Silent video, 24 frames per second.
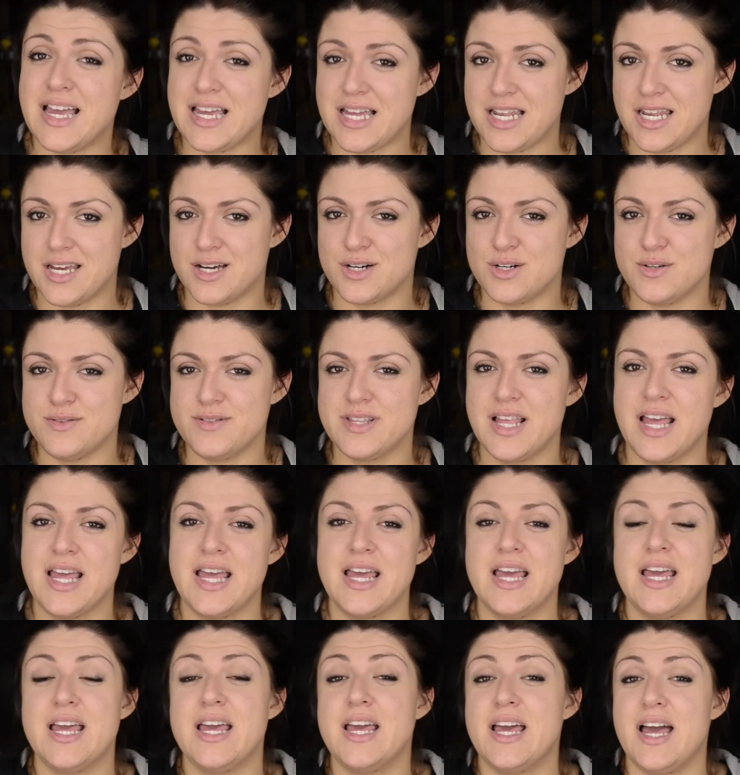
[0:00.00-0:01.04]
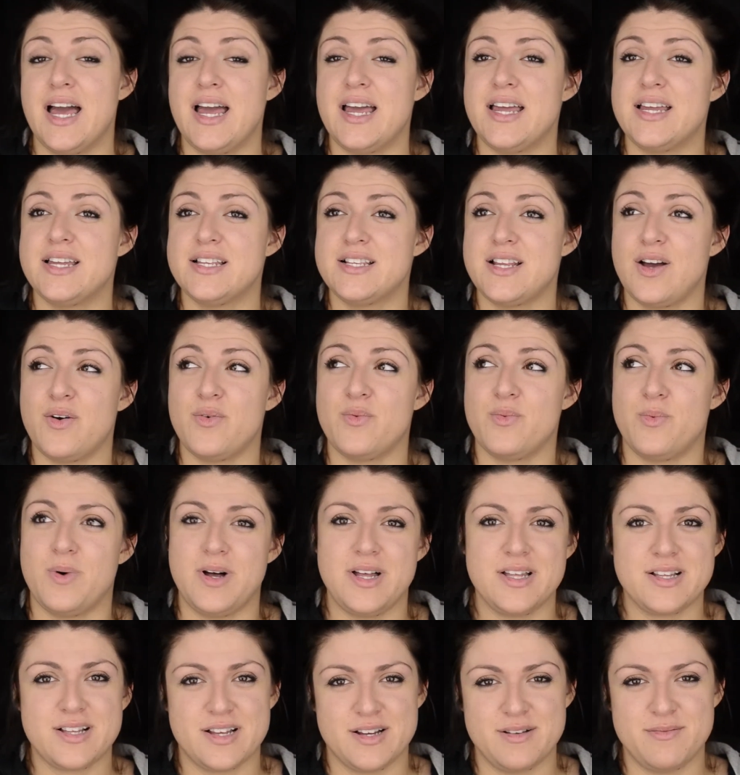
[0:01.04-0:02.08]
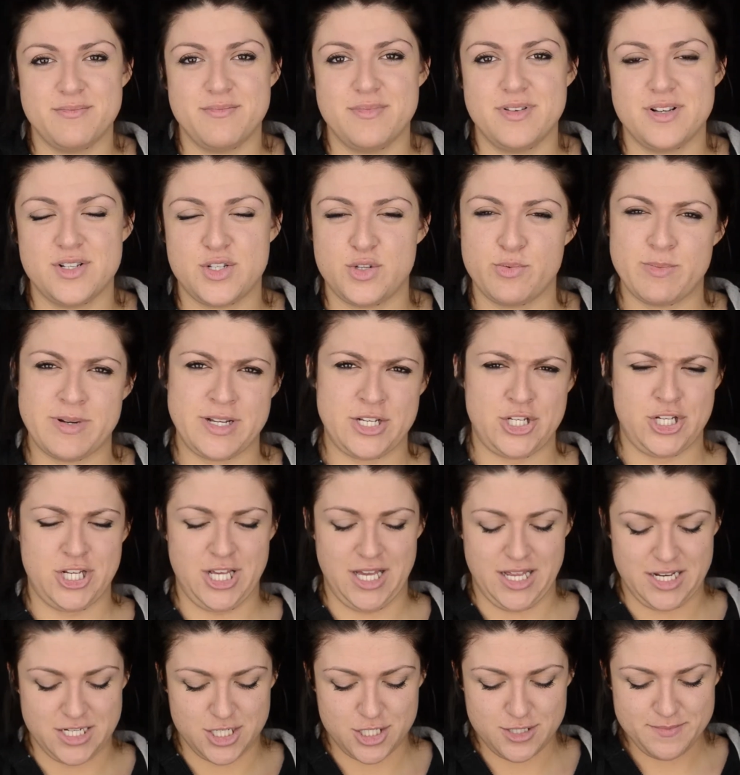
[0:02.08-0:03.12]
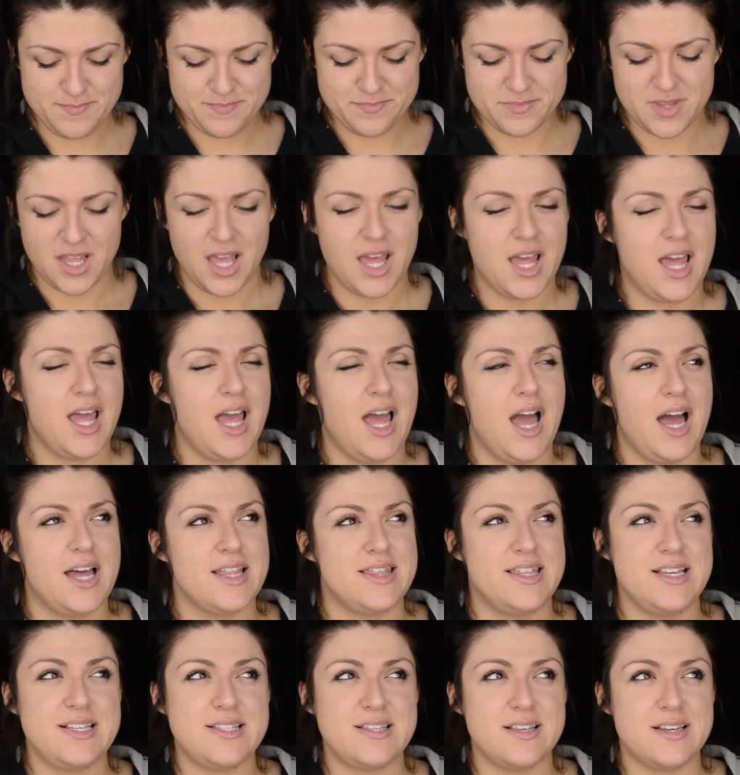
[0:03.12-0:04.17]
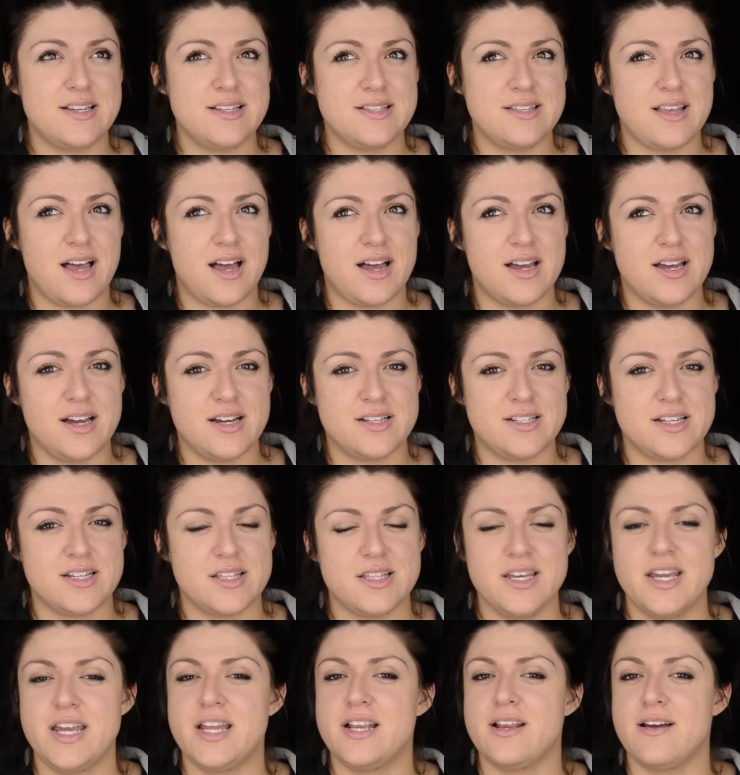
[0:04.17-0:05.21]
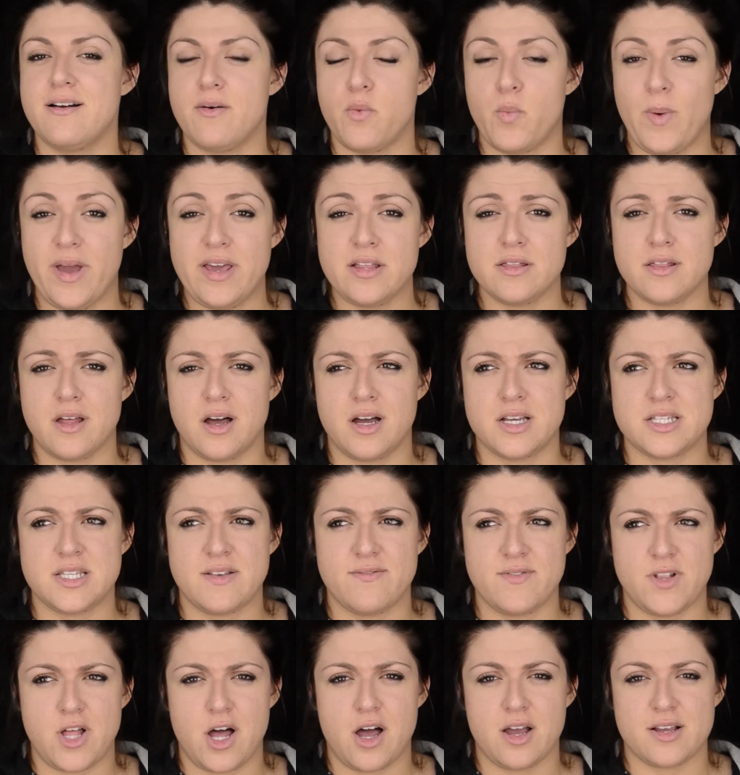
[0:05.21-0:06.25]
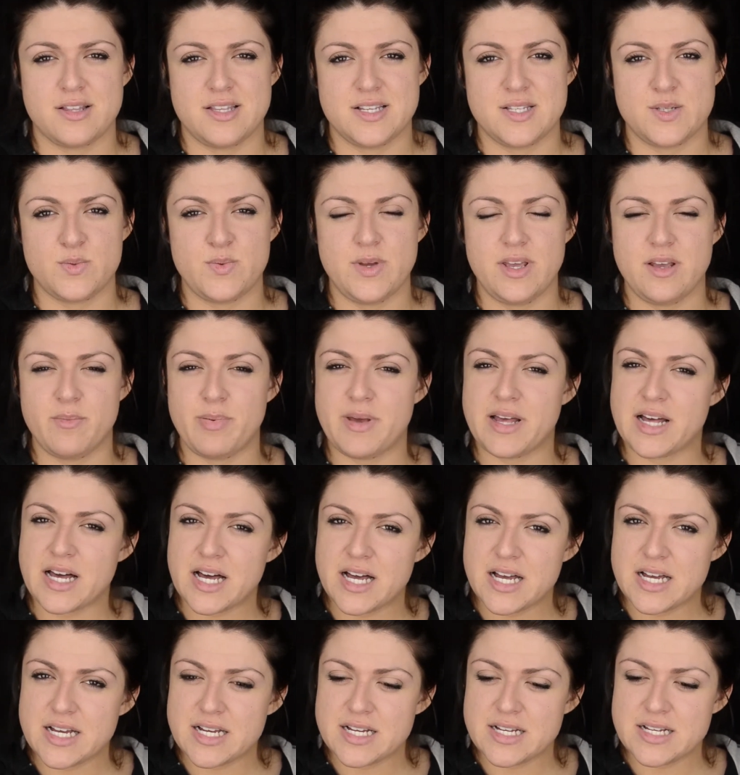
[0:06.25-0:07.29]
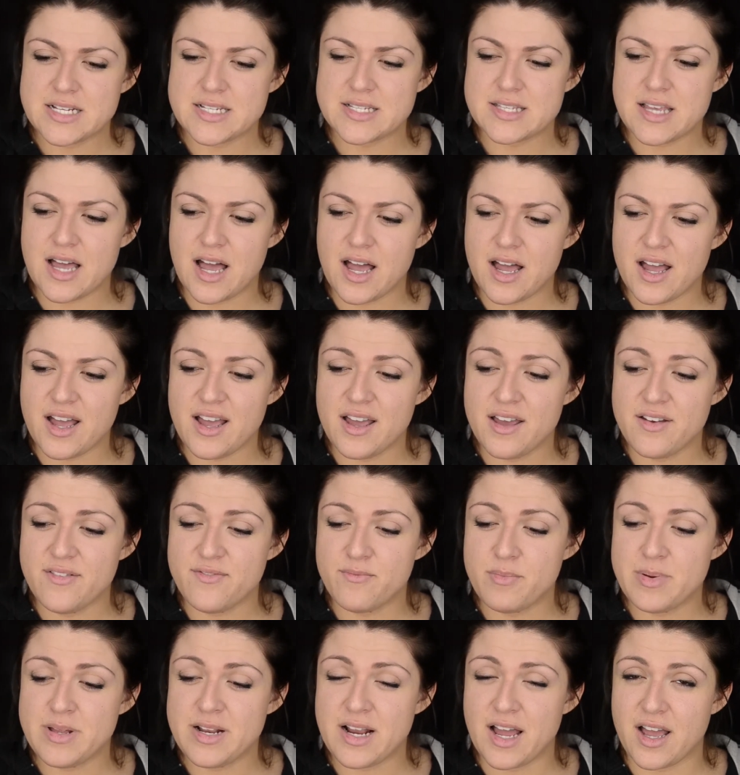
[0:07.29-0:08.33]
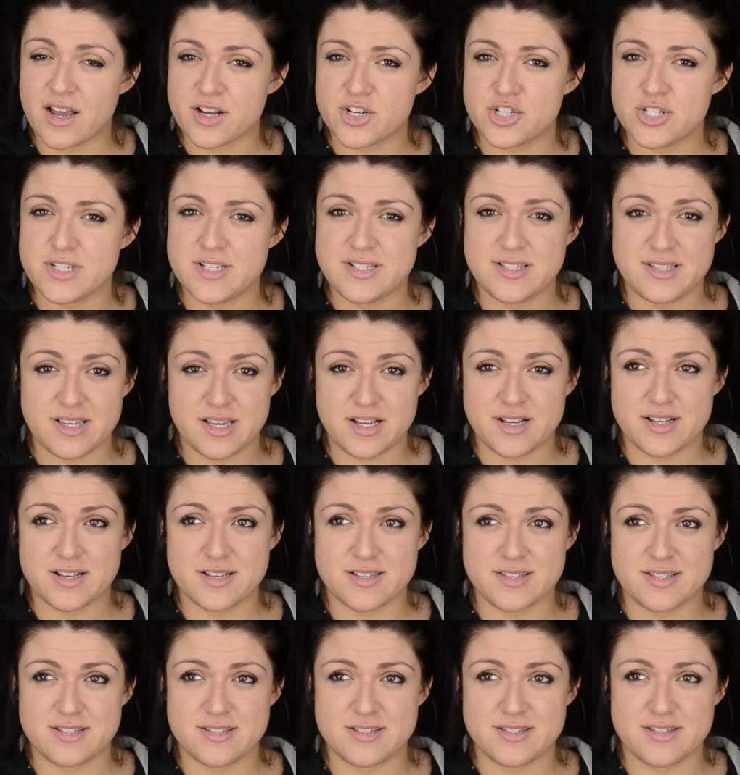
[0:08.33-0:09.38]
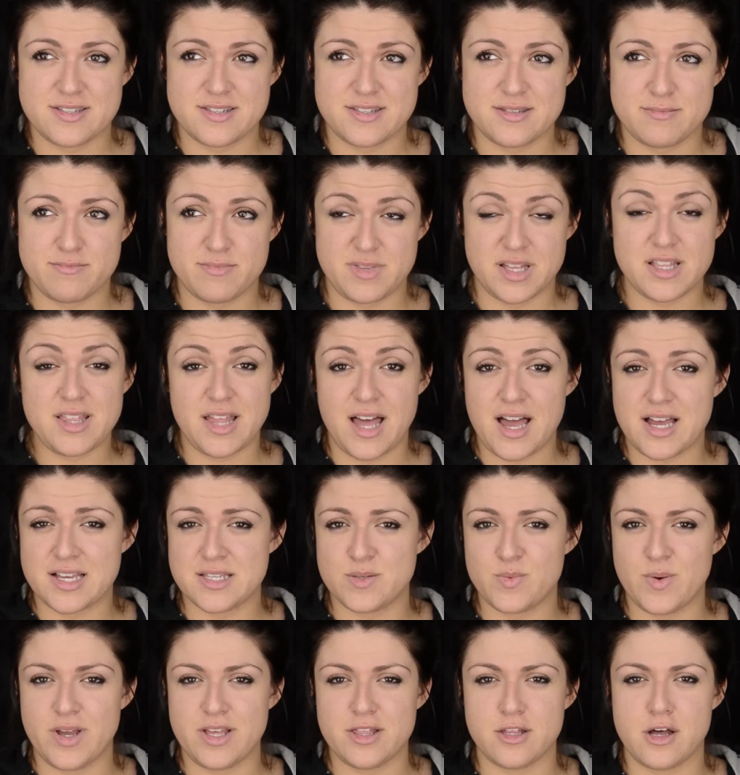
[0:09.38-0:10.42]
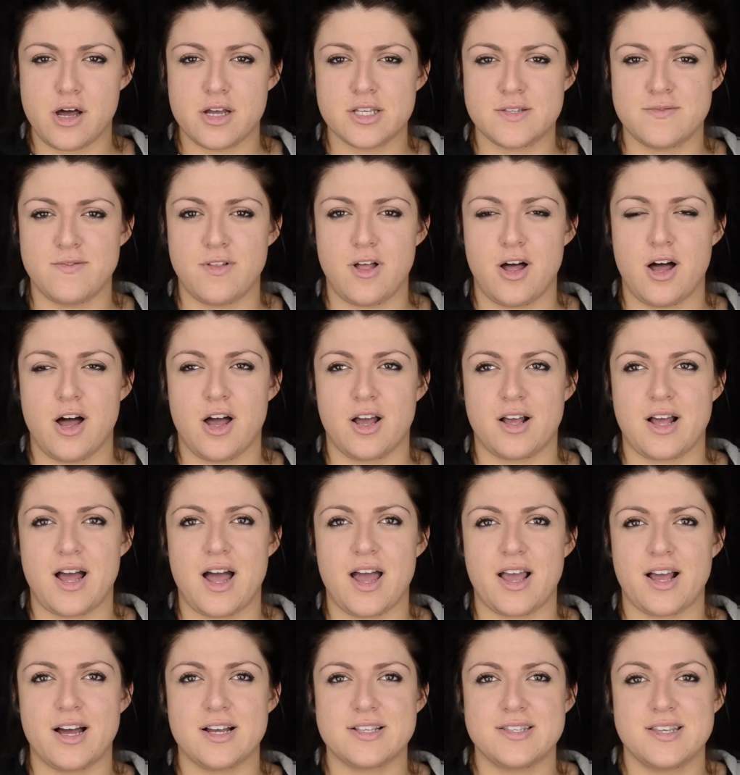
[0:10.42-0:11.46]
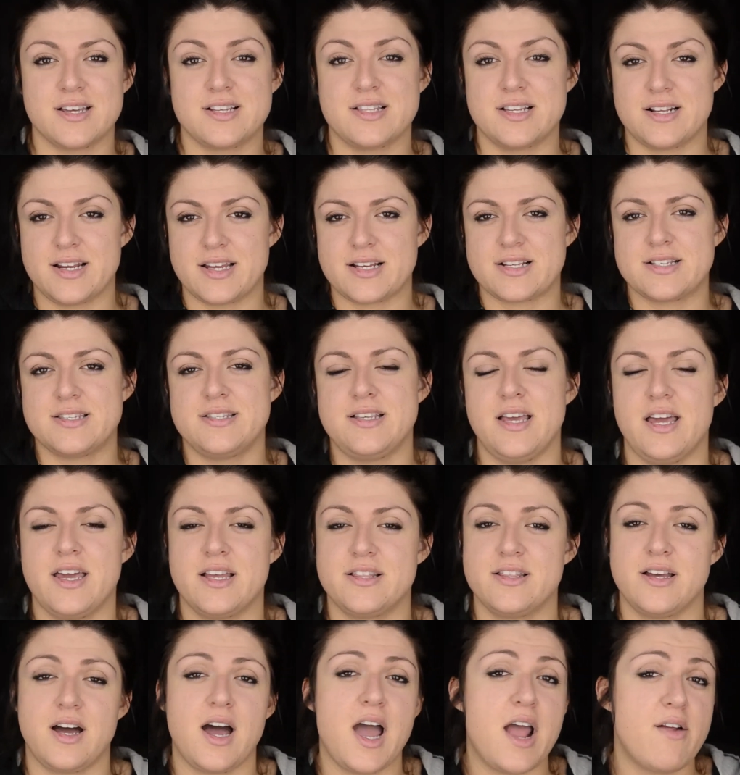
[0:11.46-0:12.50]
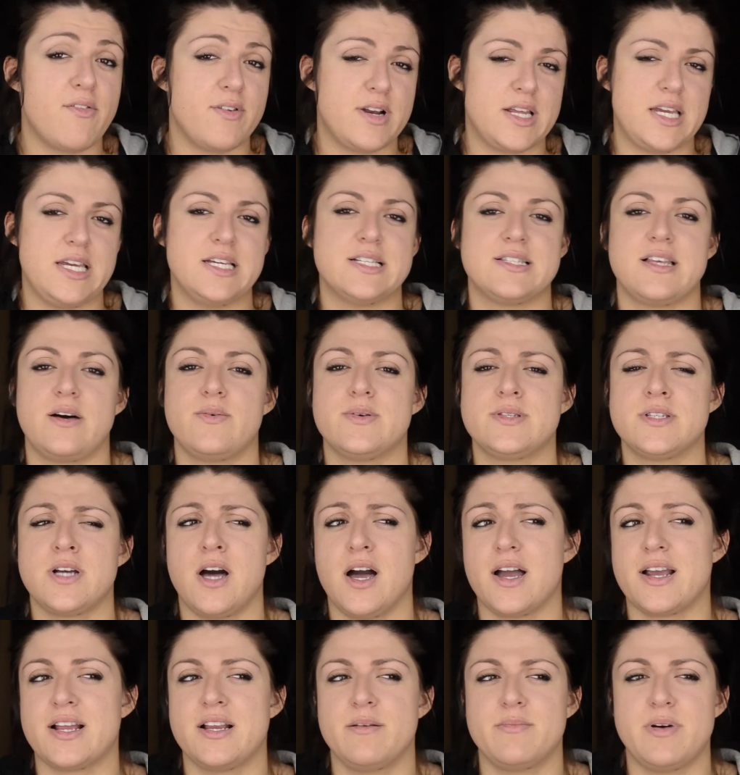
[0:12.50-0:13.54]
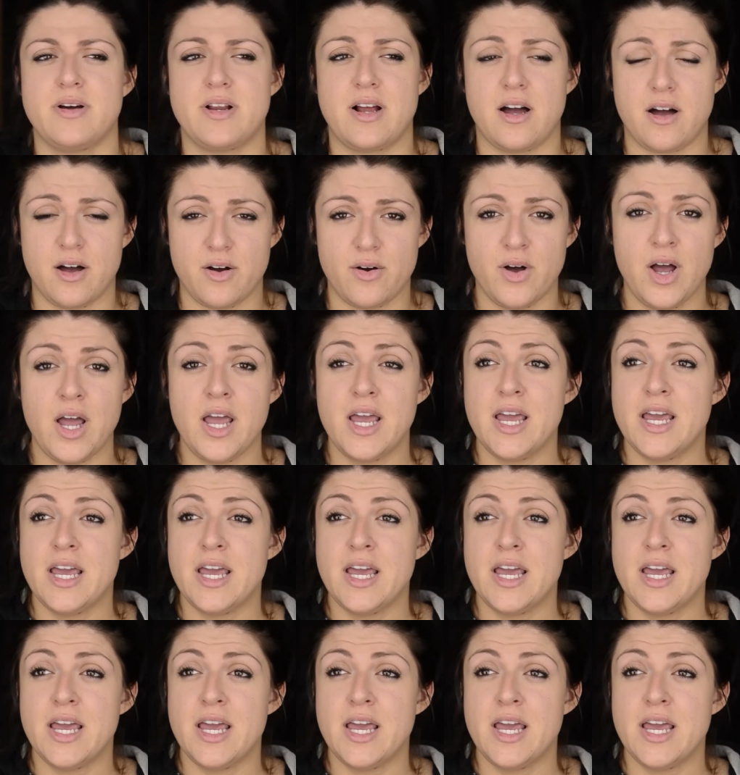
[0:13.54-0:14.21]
Hello and welcome to my channel. This is a delayed weight loss vlog this week because I've been actually sick since the last weight loss vlog. I got sick the next day and the irony is I was talking about how